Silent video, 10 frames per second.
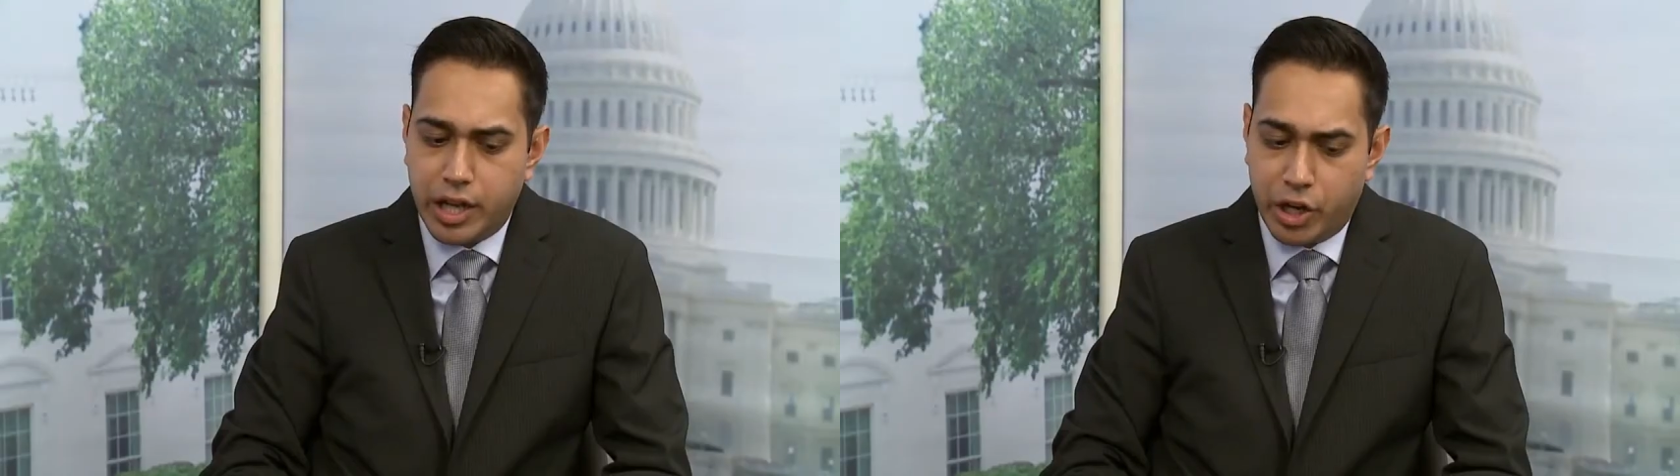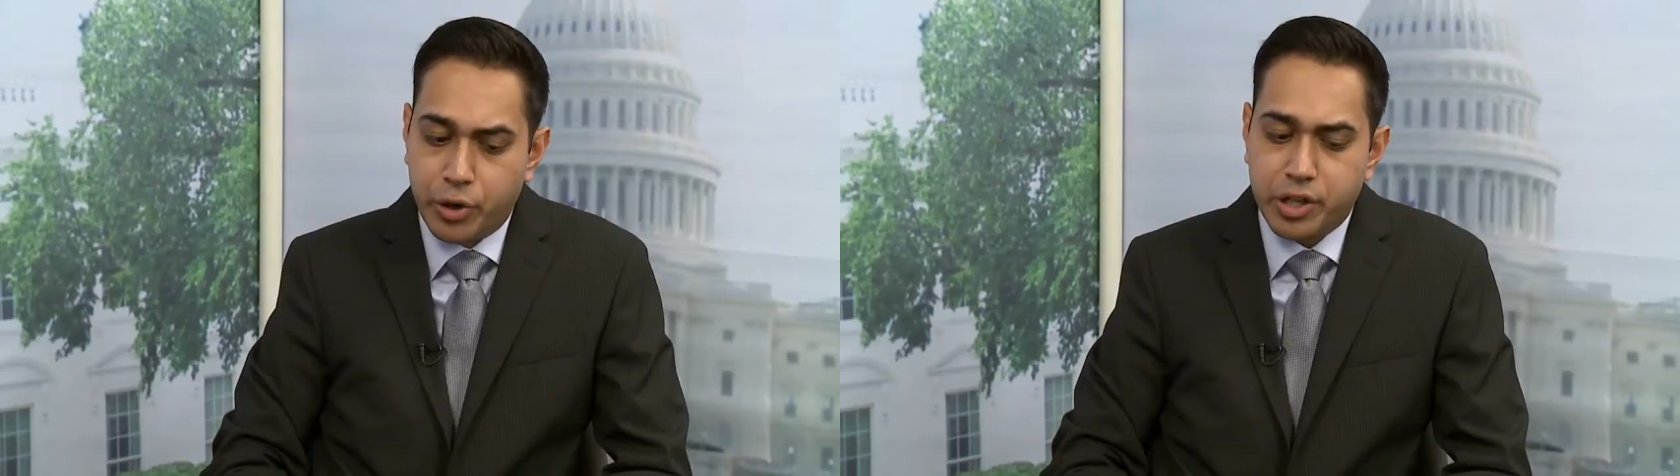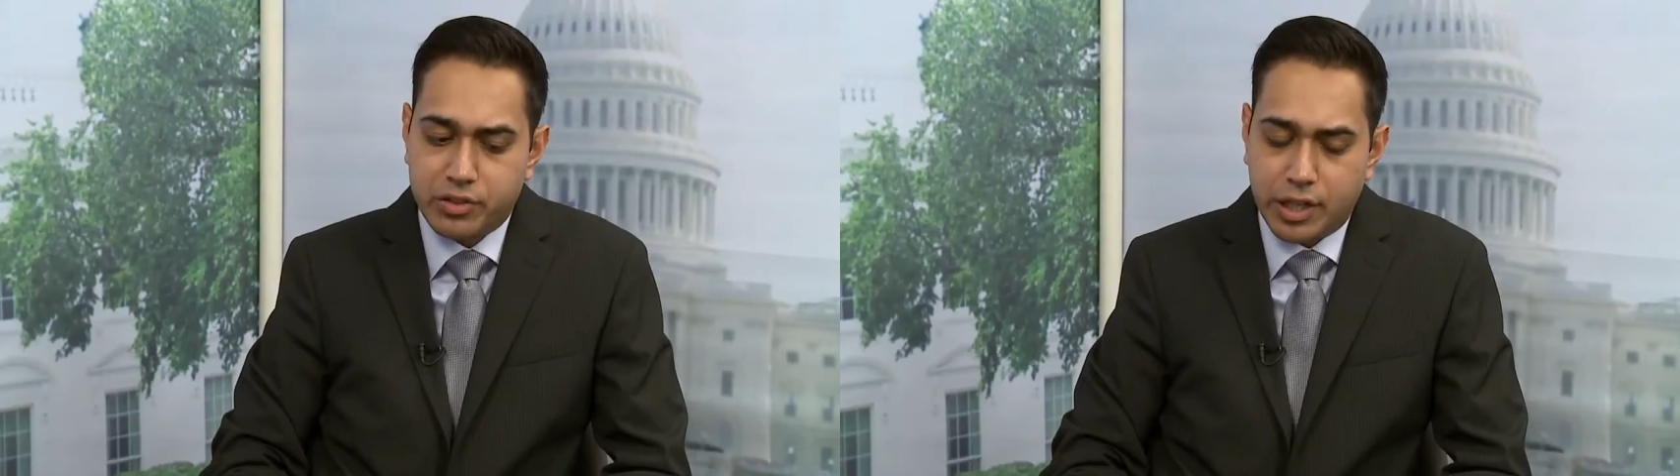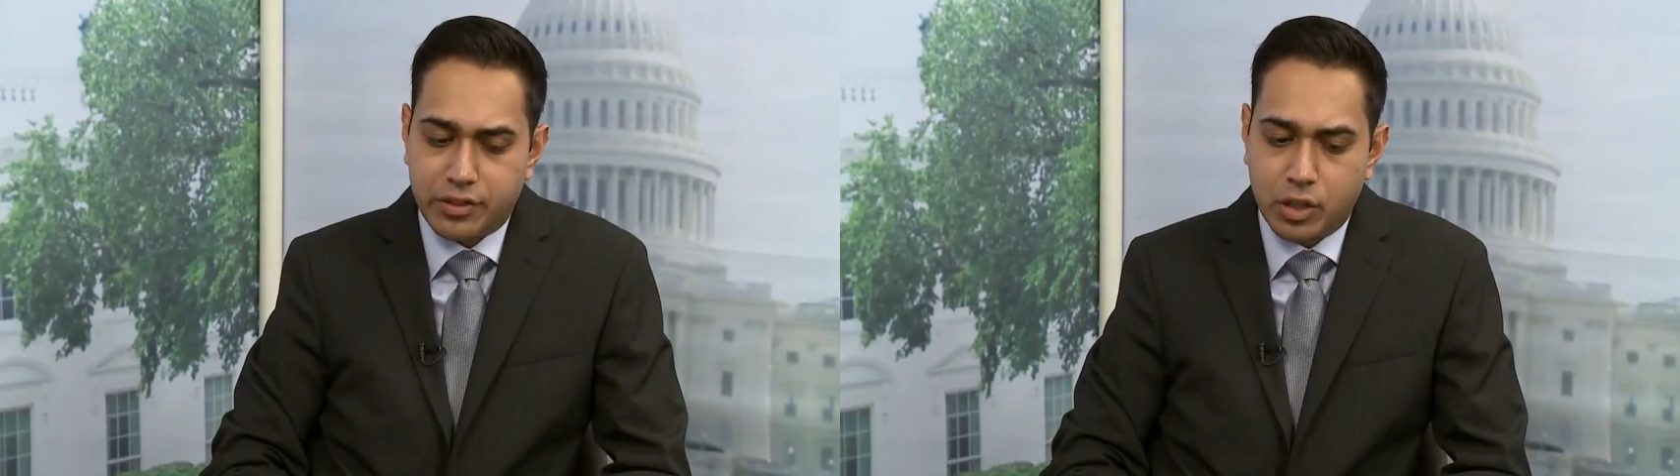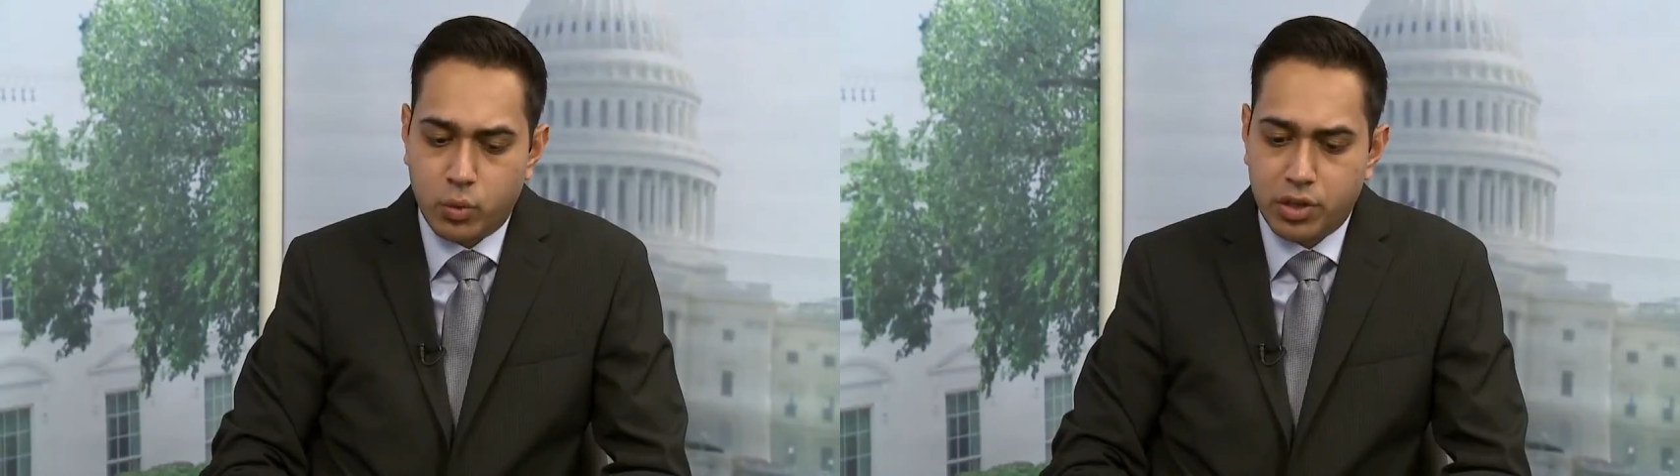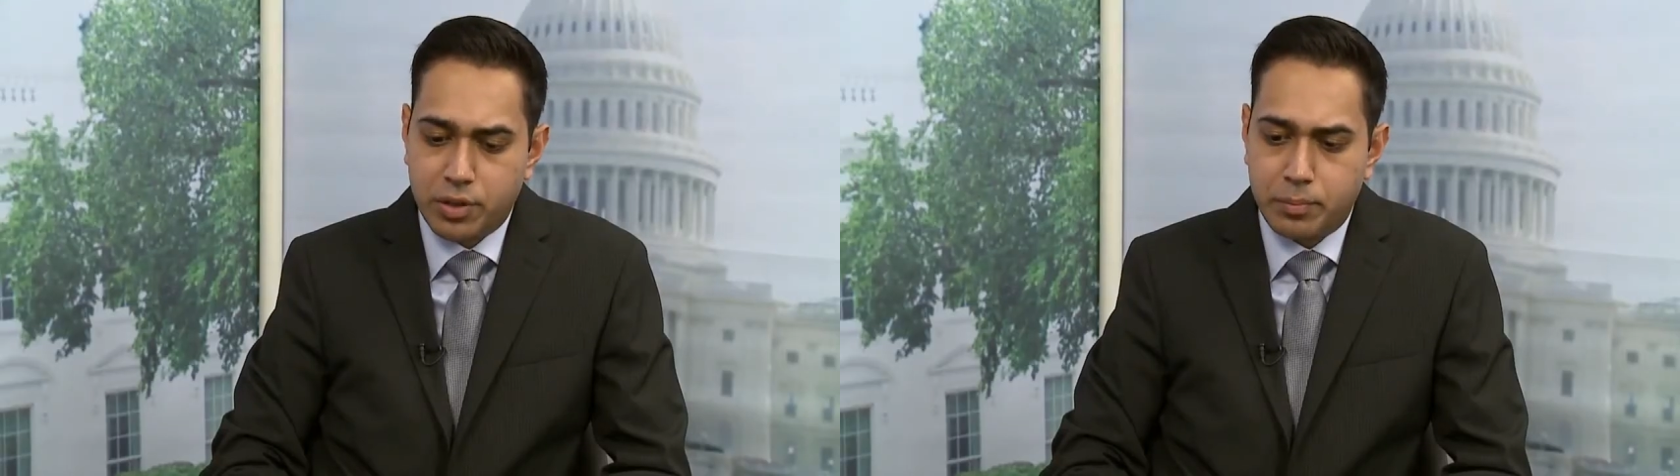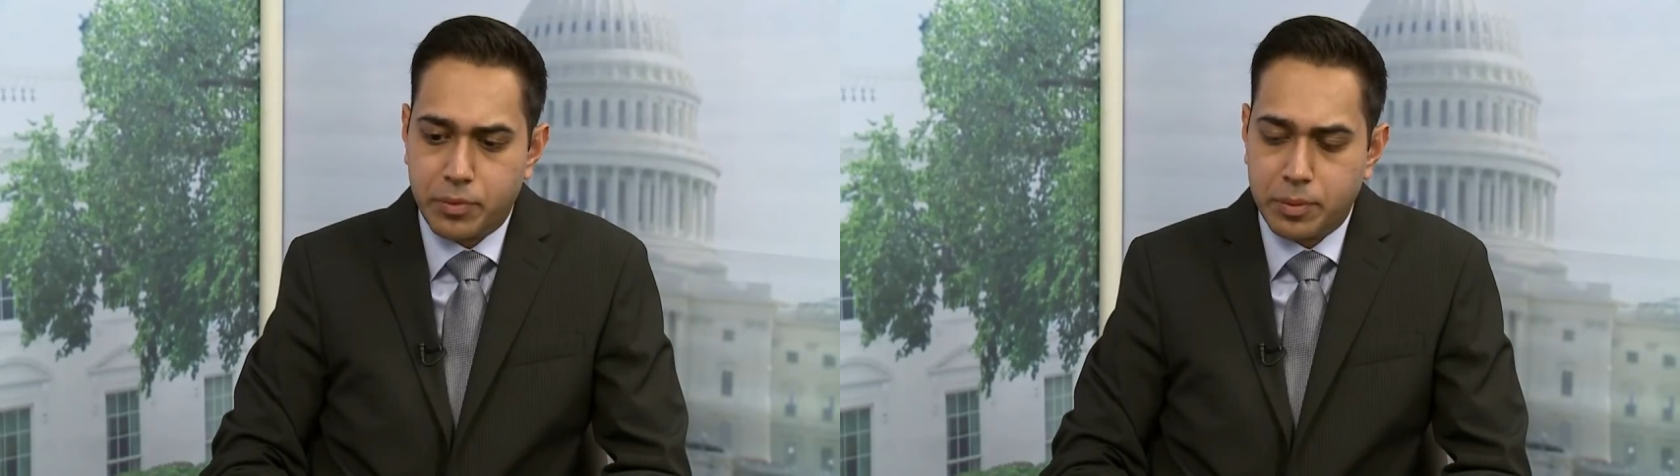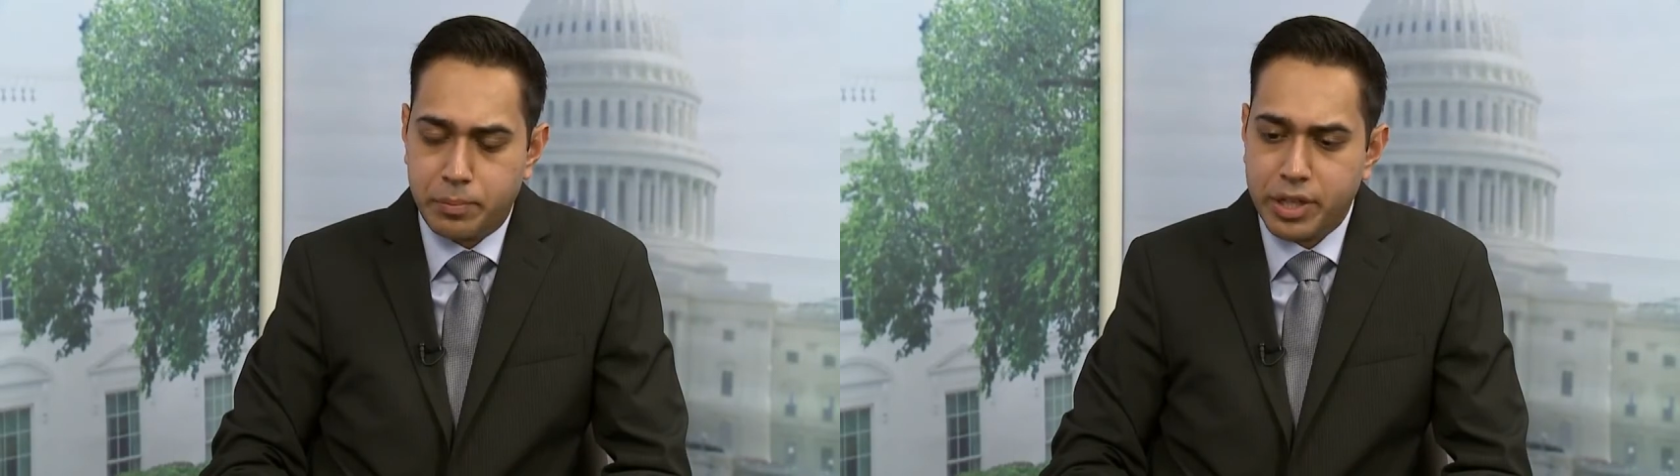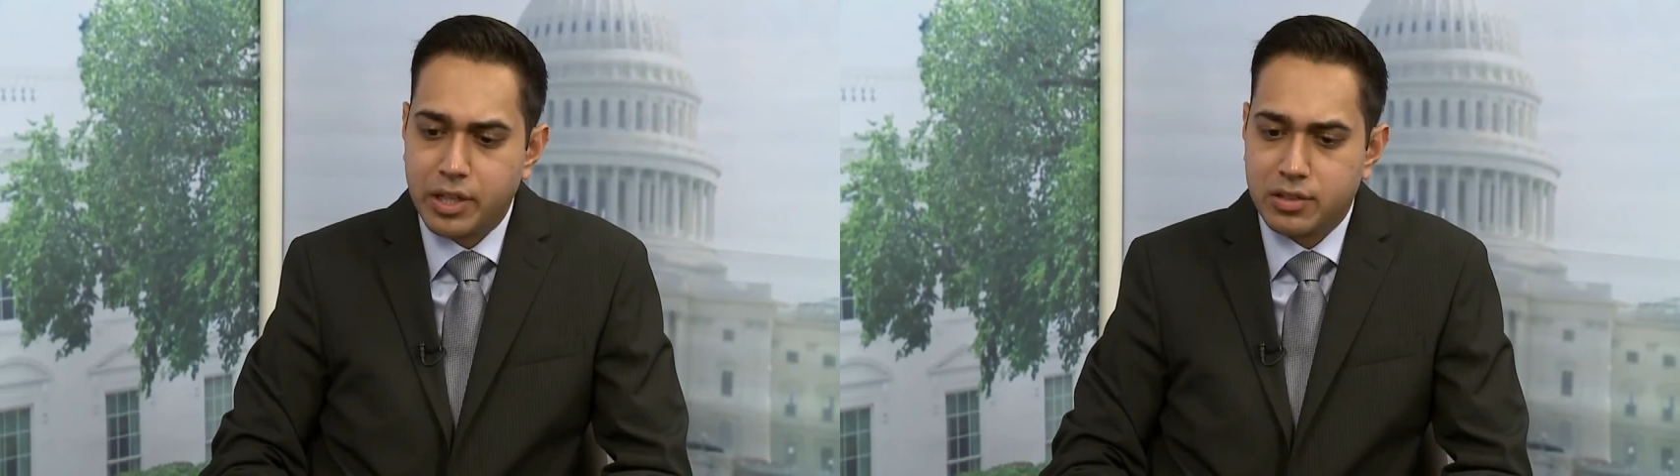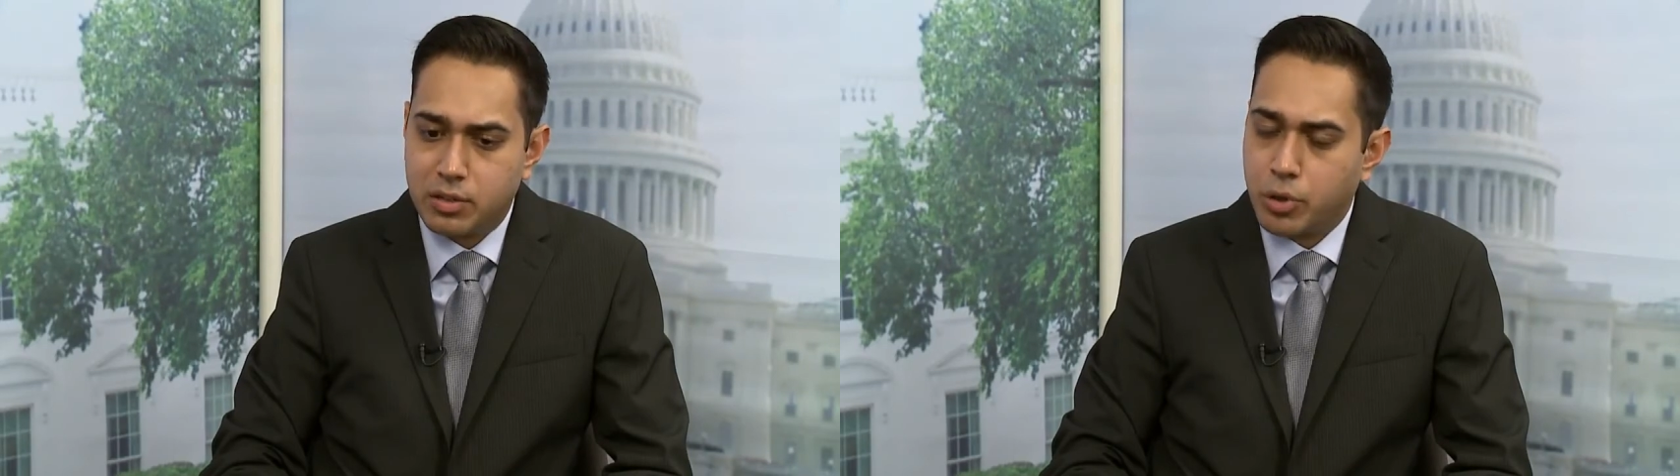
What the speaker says: areas, I think one of the biggest and